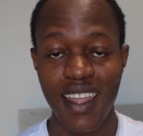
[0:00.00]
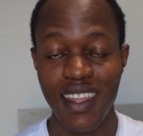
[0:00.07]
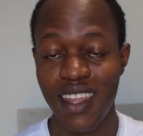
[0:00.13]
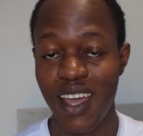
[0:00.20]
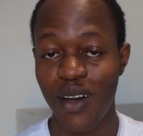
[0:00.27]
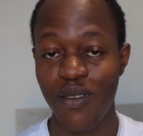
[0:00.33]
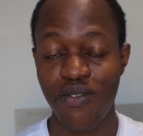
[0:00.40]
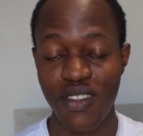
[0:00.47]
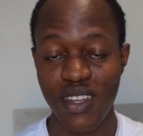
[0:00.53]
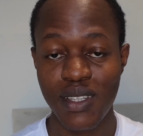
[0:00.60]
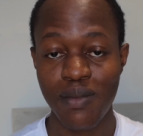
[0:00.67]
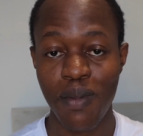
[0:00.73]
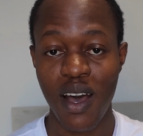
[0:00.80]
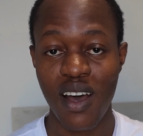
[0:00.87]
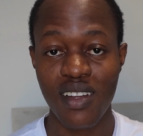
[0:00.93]
Now, this
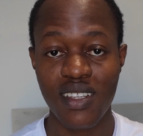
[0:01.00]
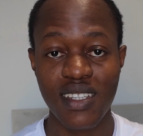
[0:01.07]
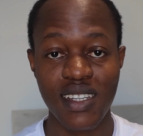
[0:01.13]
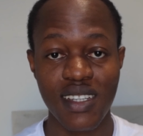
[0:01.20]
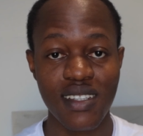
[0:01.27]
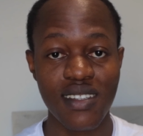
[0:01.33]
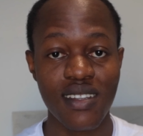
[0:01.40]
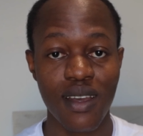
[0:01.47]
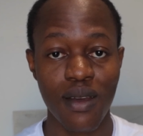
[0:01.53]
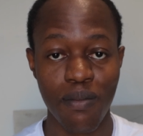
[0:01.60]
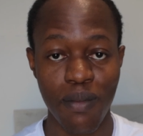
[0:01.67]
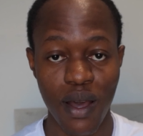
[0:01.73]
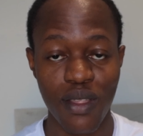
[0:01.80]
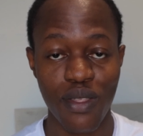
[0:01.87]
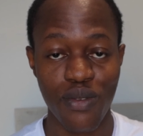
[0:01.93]
part is a
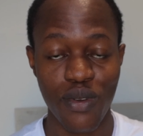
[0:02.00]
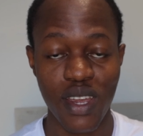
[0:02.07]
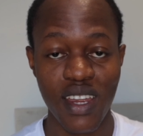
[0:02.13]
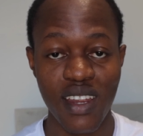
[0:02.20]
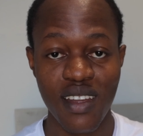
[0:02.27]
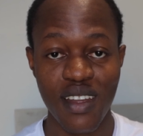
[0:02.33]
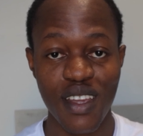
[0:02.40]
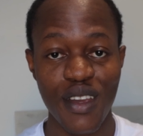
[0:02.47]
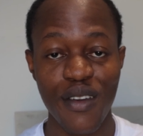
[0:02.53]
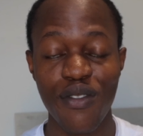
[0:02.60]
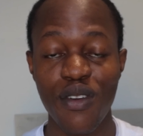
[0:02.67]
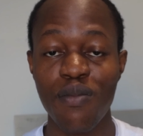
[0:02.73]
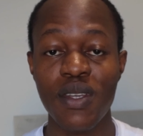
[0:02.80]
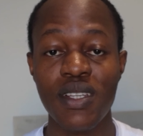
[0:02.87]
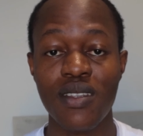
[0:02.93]
part 3. If
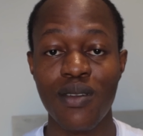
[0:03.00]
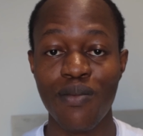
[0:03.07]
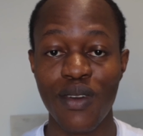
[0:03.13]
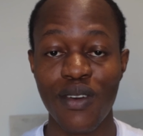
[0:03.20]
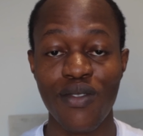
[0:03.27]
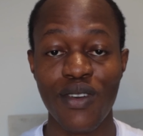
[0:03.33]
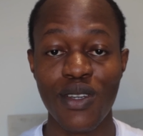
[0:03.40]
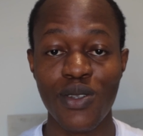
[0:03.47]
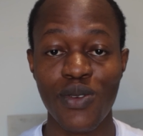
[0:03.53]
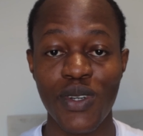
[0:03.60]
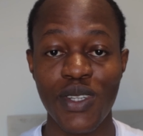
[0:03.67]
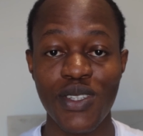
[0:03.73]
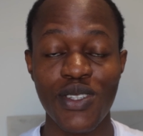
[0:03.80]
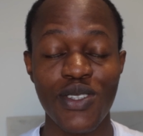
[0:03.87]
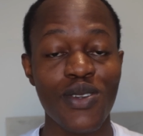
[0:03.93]
you missed the previous
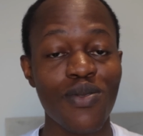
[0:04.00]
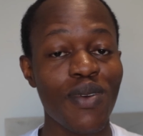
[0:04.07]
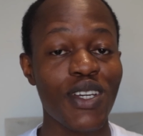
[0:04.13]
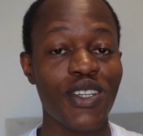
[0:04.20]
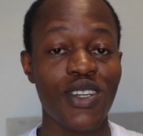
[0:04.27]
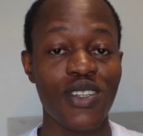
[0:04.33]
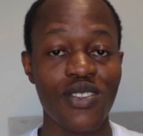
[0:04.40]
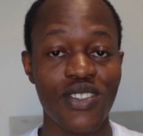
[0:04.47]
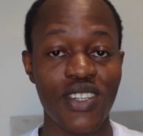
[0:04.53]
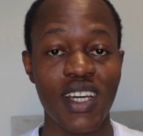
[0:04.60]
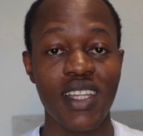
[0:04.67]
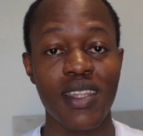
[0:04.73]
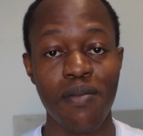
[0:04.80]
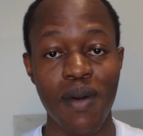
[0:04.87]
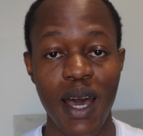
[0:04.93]
ones, do make sure to
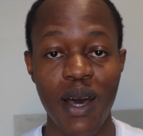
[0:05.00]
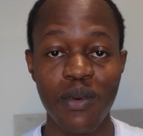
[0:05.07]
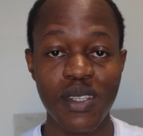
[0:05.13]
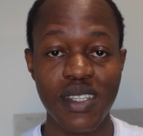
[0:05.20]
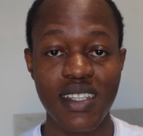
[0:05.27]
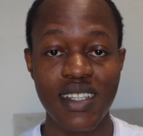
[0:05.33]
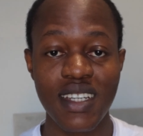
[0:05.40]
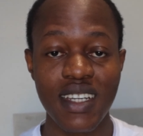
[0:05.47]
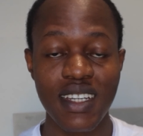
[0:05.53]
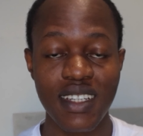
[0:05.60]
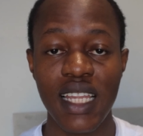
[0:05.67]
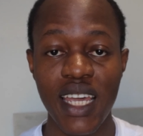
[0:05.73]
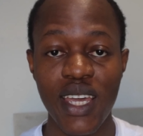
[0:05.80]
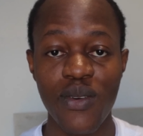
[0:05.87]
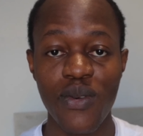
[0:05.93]
check them out.
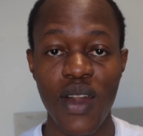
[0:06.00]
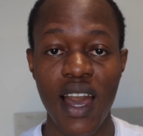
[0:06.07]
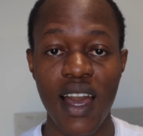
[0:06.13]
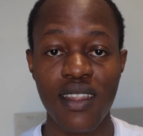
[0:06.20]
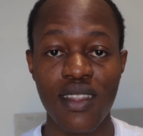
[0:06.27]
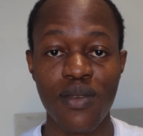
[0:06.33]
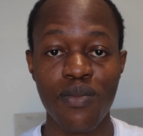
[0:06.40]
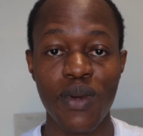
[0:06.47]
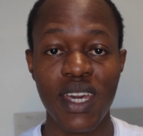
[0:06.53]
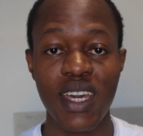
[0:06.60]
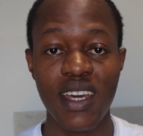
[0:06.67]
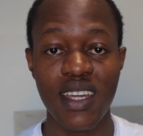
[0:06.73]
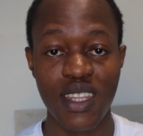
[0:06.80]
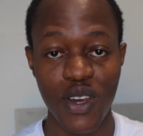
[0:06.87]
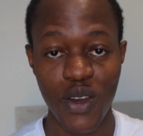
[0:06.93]
Link will either
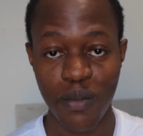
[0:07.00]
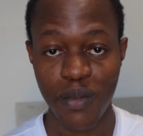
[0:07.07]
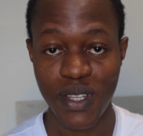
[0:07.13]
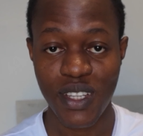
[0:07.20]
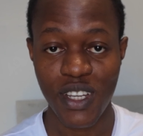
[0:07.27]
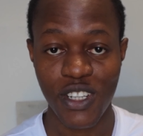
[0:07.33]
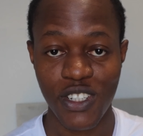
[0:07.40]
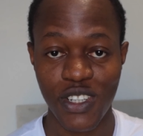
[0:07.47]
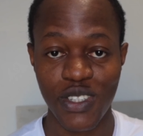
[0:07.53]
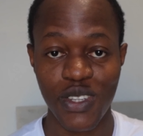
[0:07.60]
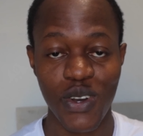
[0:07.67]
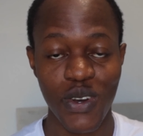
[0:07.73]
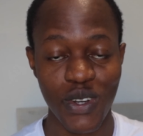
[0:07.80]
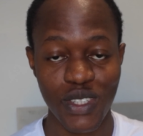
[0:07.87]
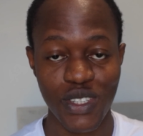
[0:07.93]
be in the comment section
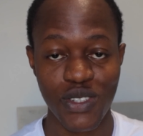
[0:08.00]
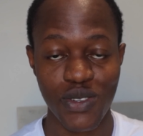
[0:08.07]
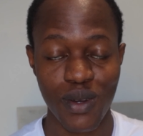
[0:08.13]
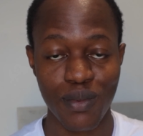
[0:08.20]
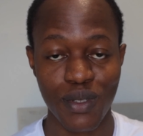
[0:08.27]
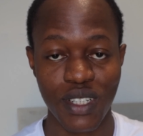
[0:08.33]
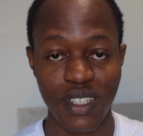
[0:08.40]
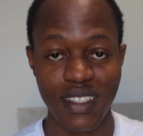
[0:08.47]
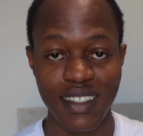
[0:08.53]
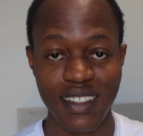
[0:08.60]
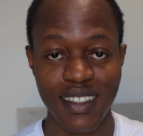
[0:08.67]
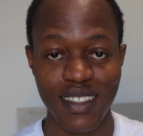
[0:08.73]
or description.